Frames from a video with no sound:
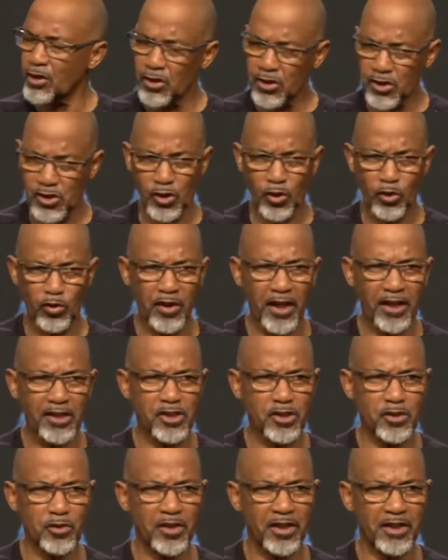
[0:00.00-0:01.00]
so
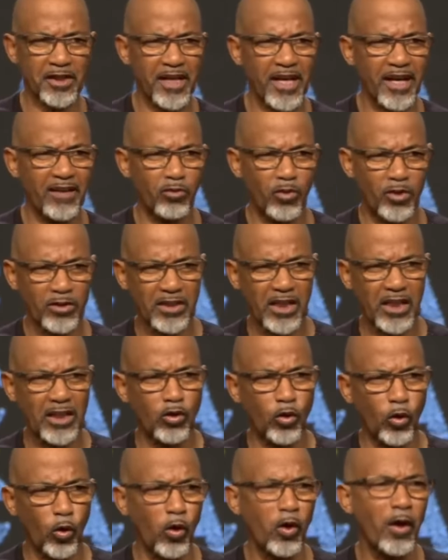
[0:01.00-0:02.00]
that you can have what they
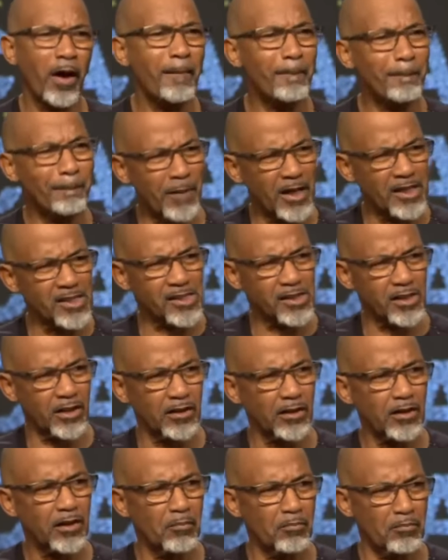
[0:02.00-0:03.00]
call muscle